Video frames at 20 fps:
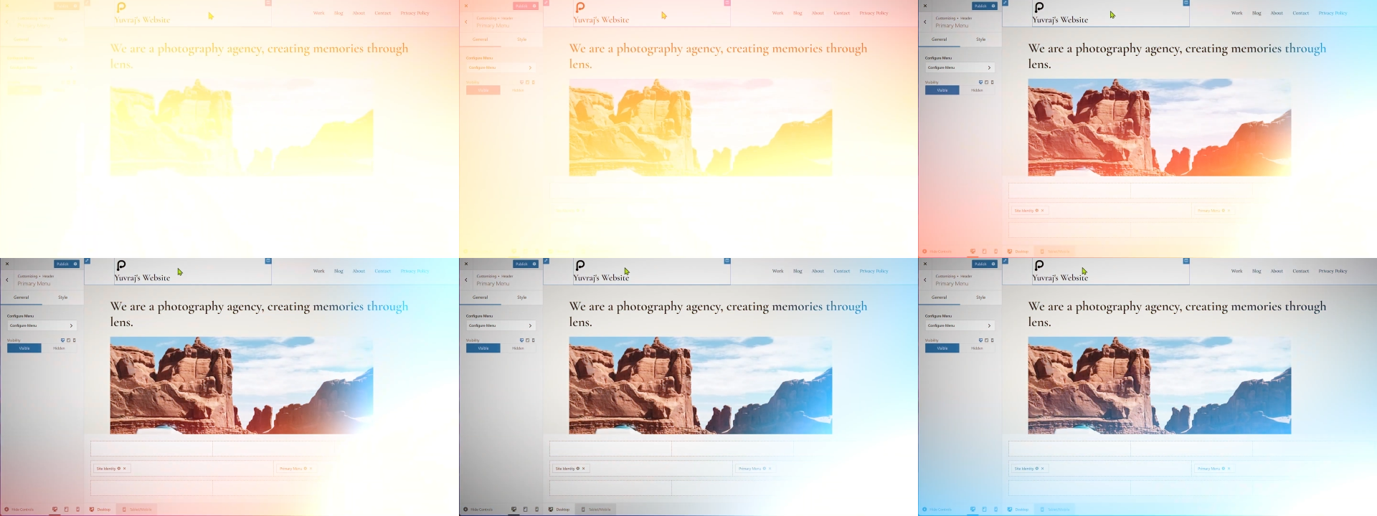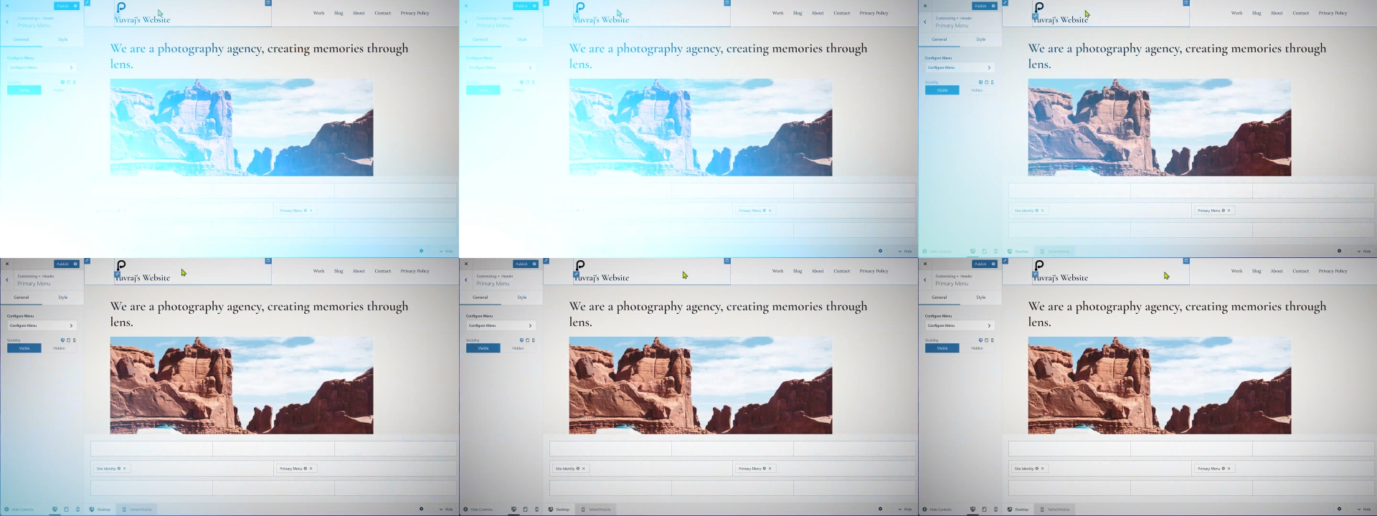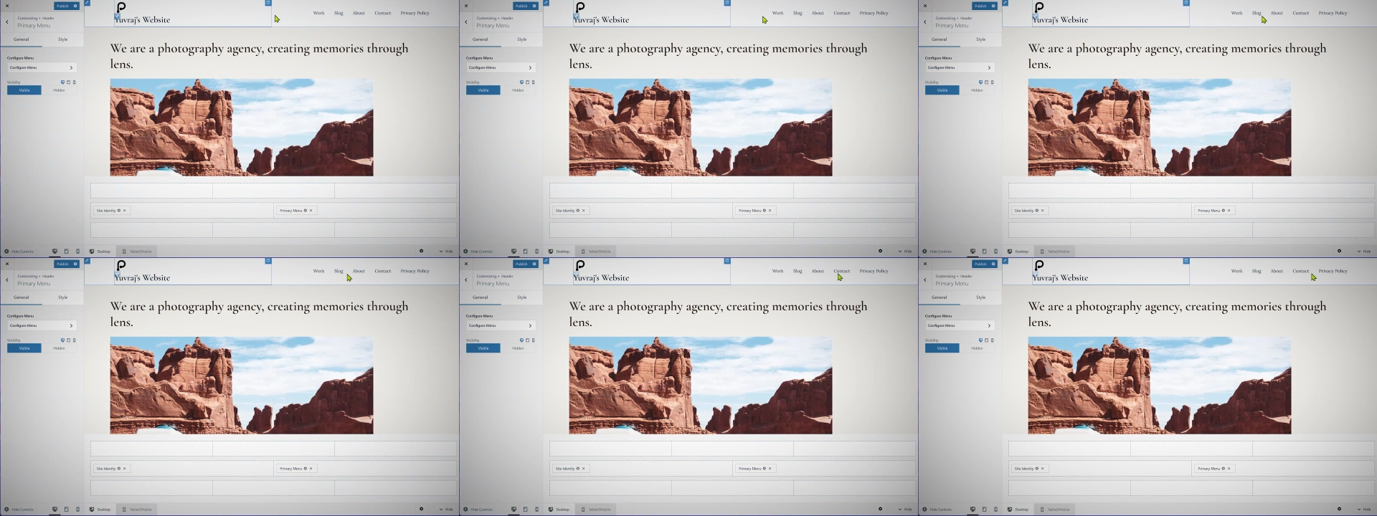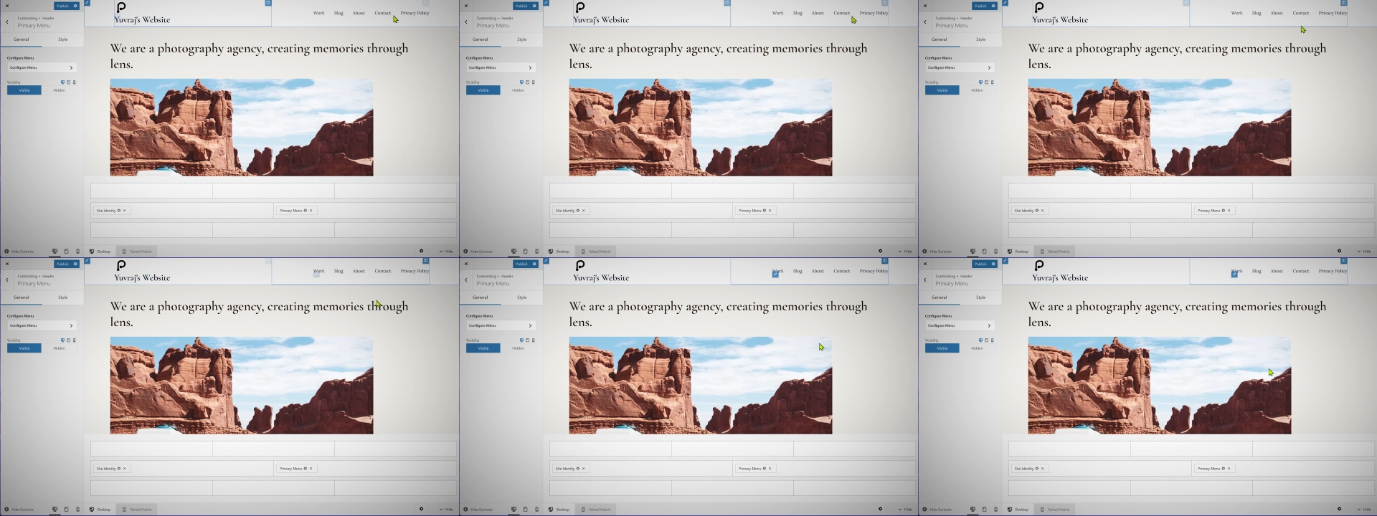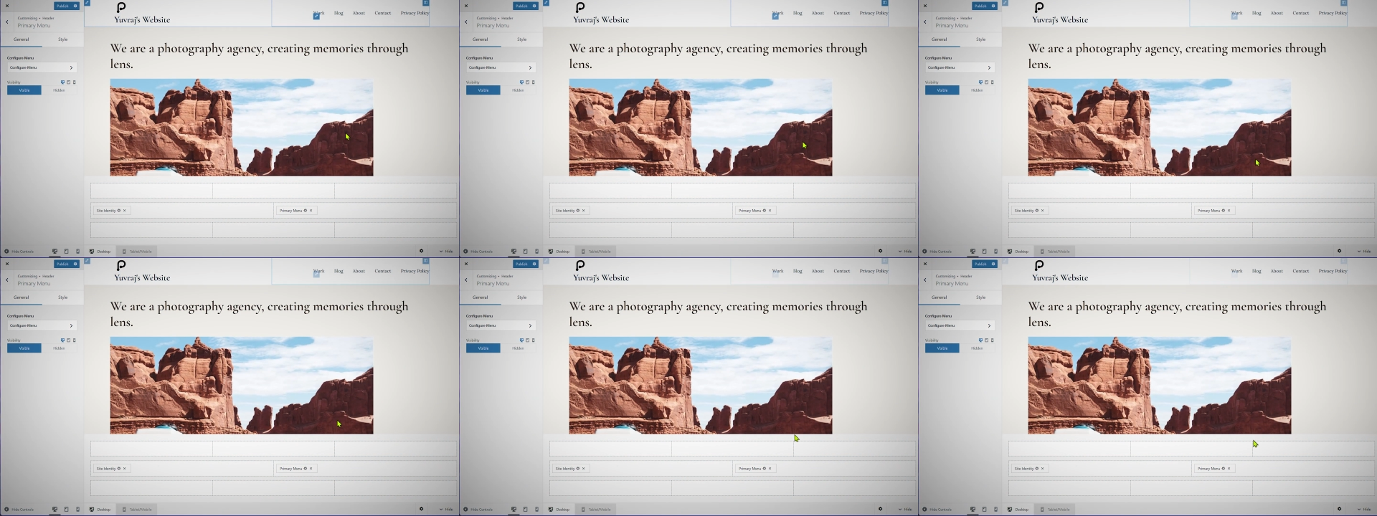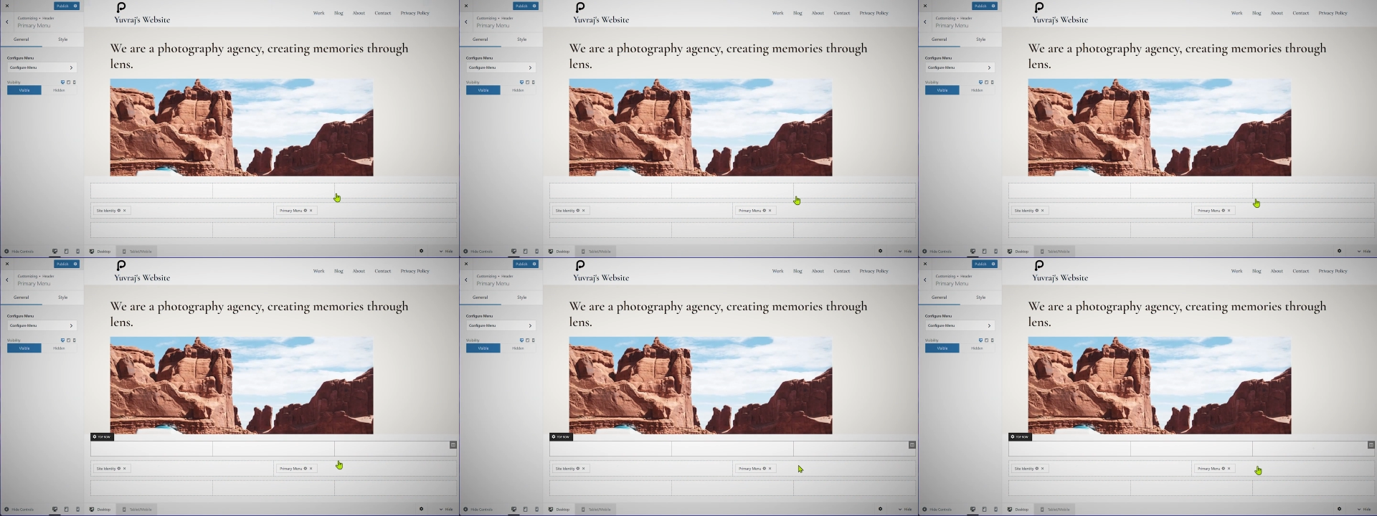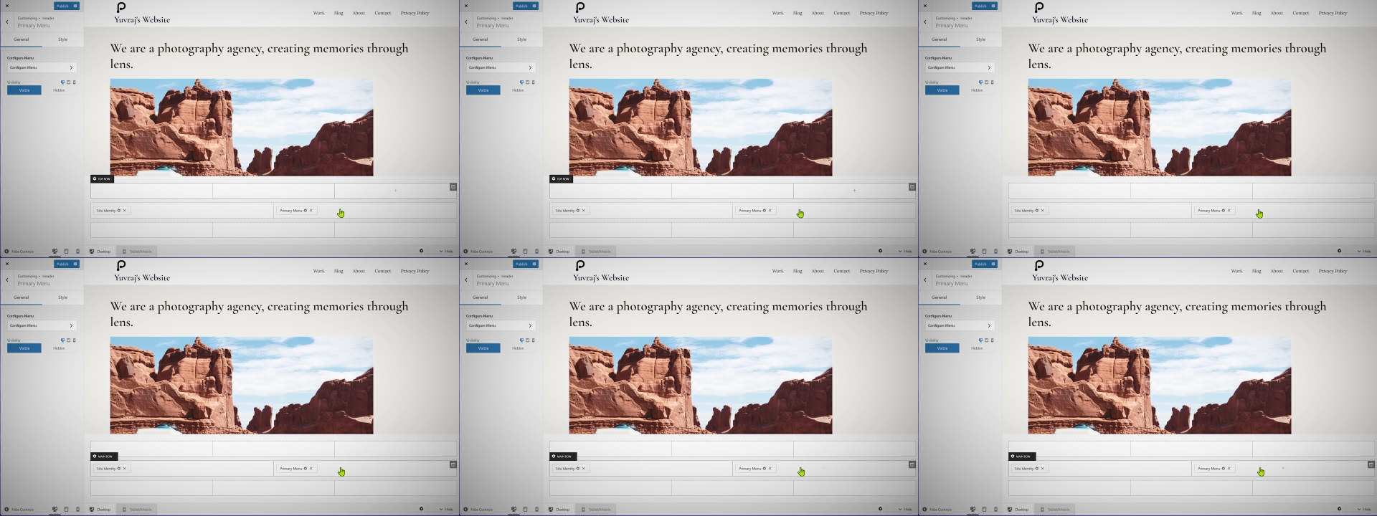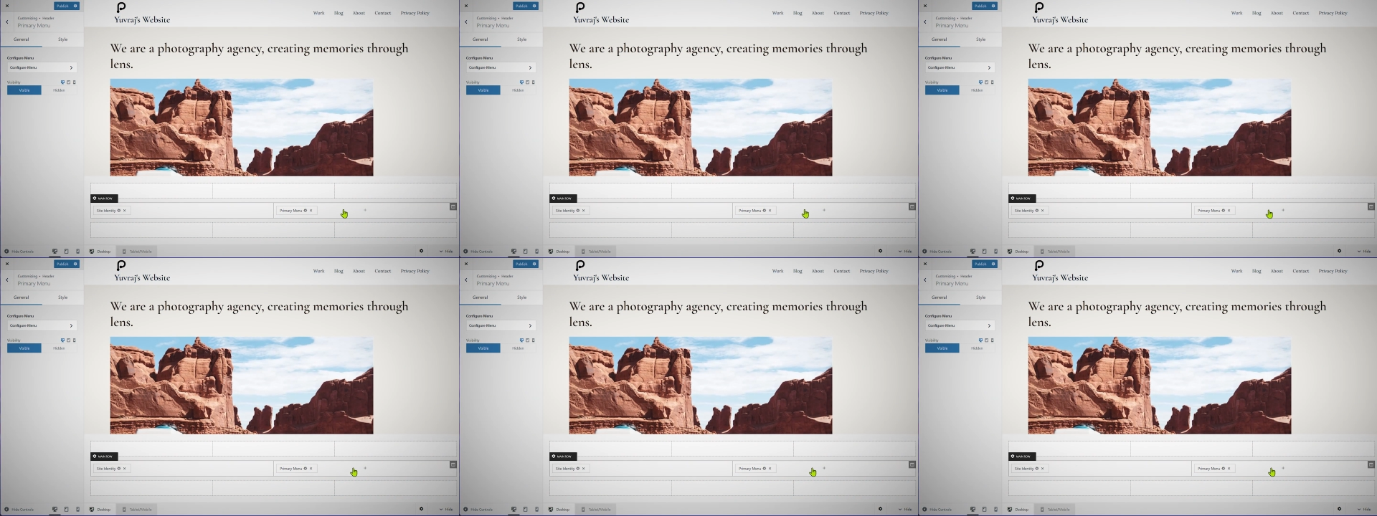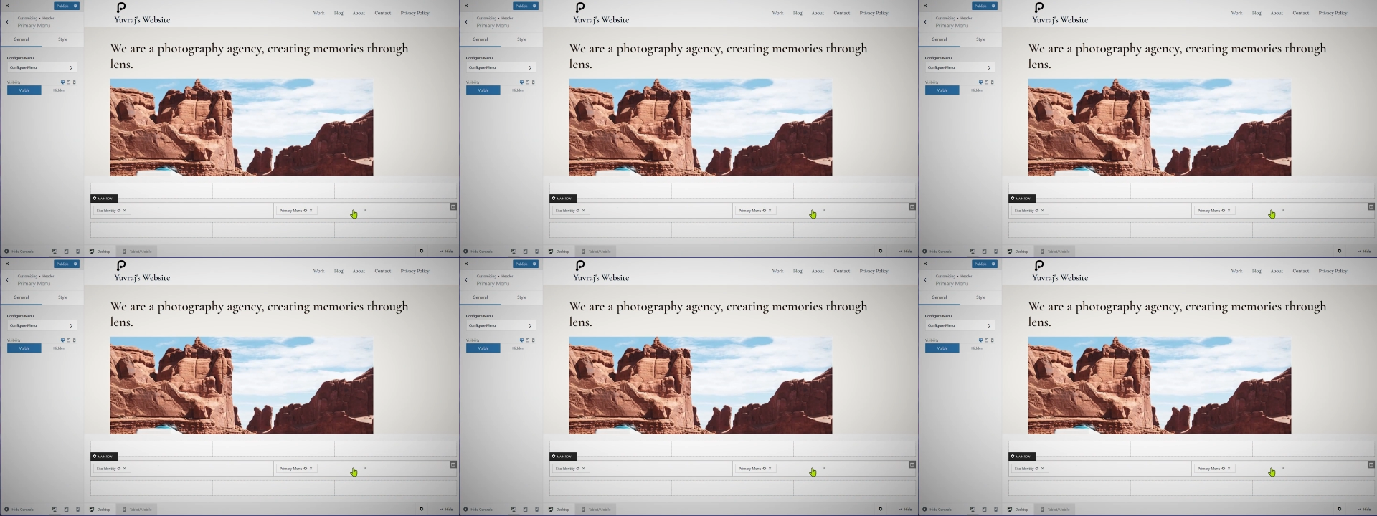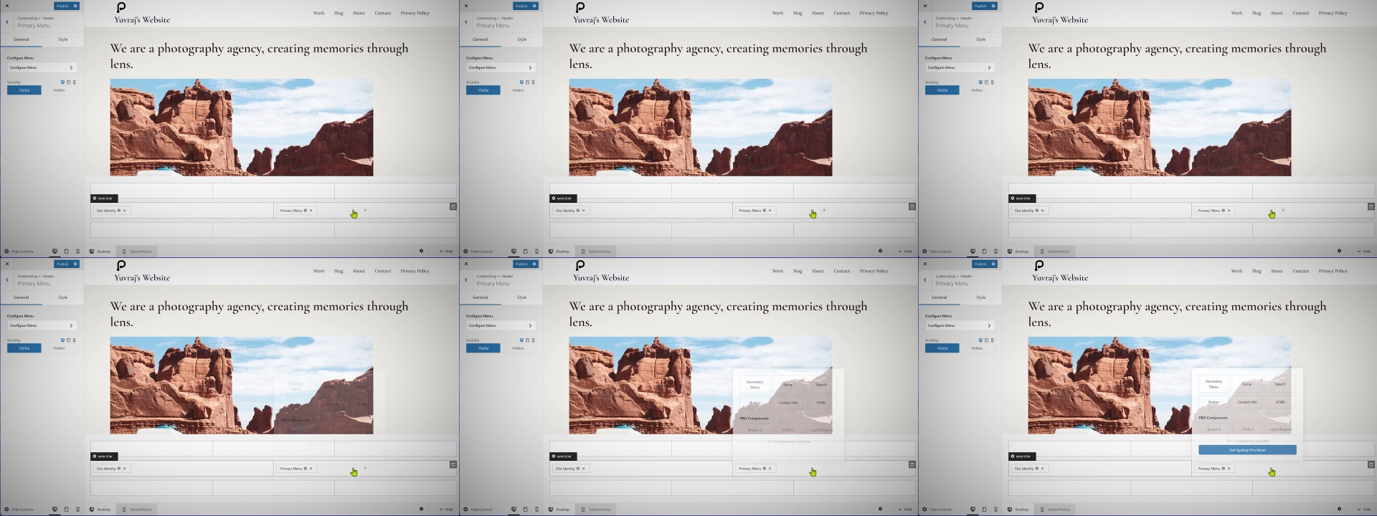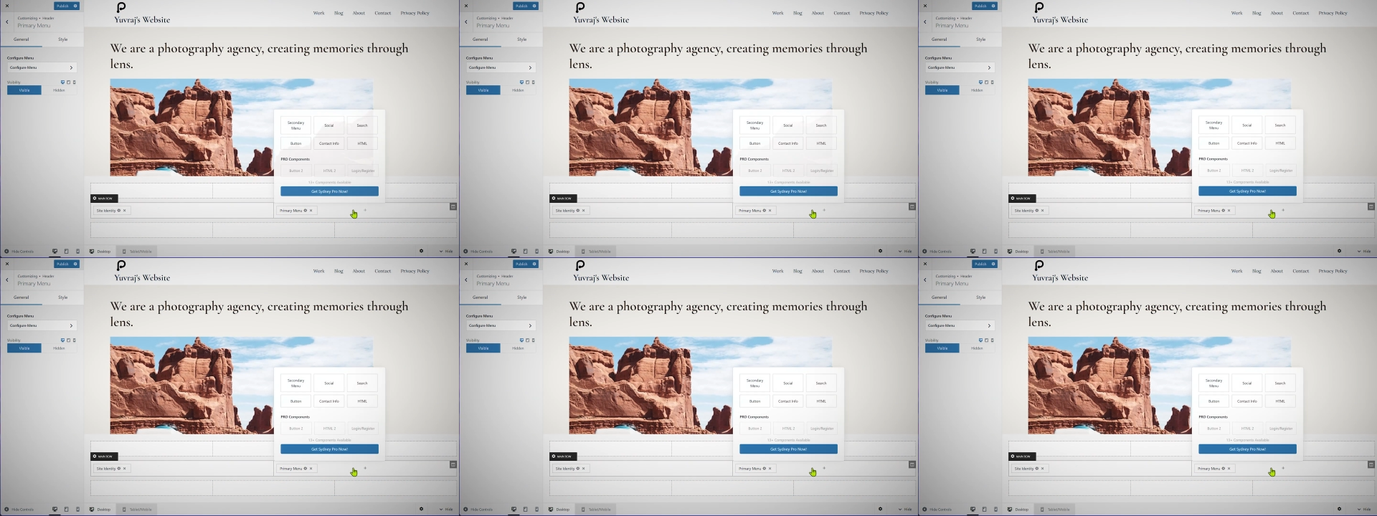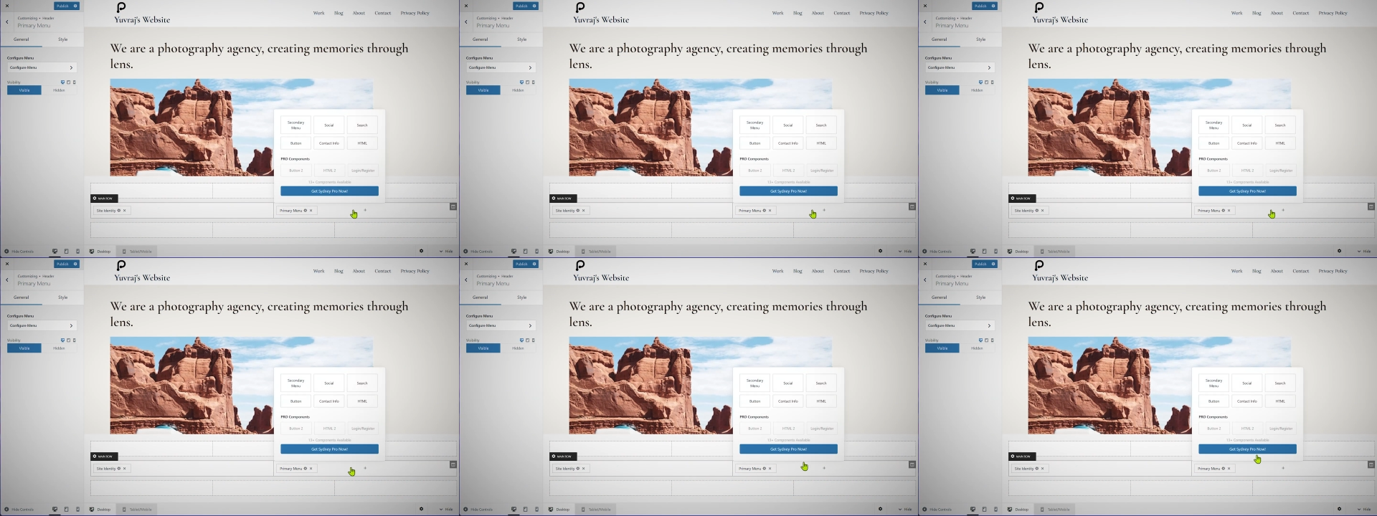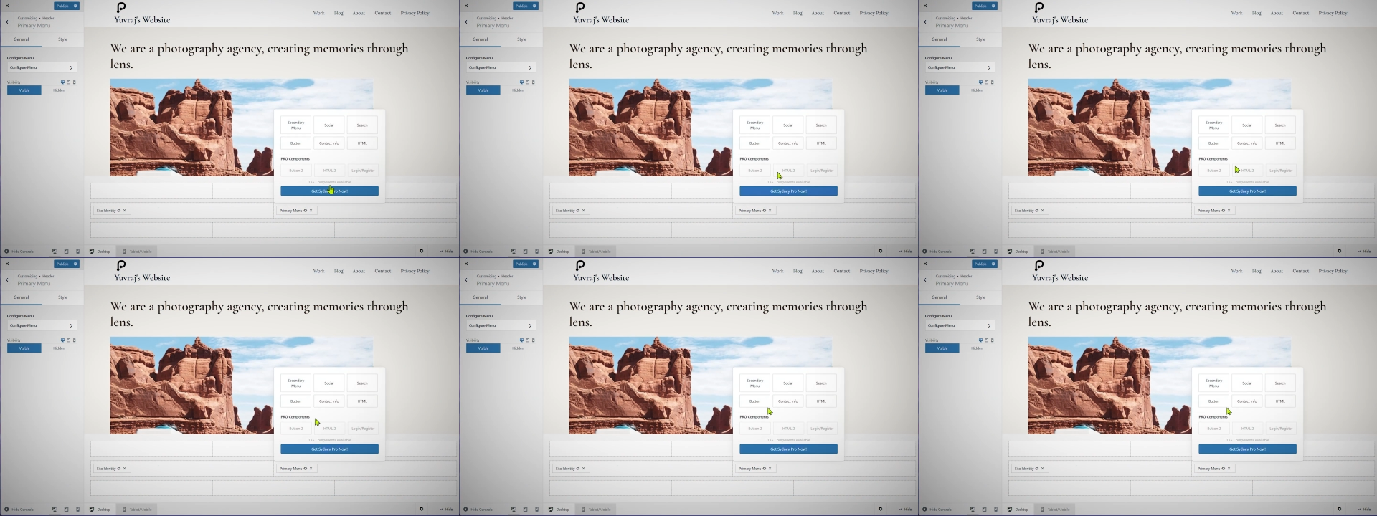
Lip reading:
[unreadable: no face in view]